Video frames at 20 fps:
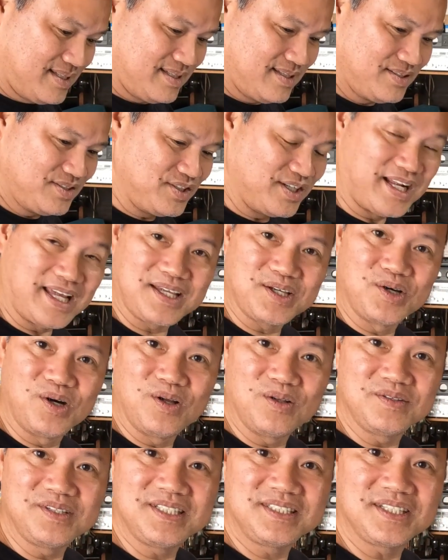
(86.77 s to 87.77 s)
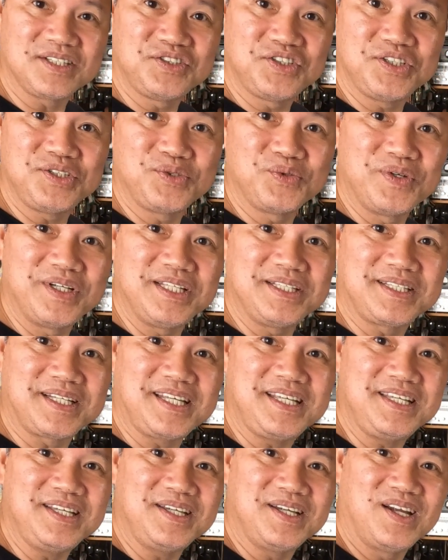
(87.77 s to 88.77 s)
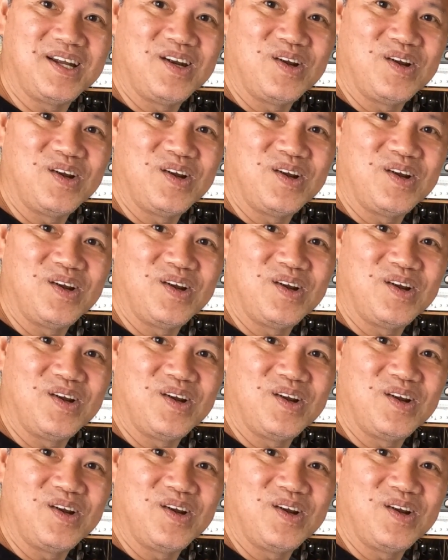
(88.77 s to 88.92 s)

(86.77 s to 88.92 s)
Should I call this a G23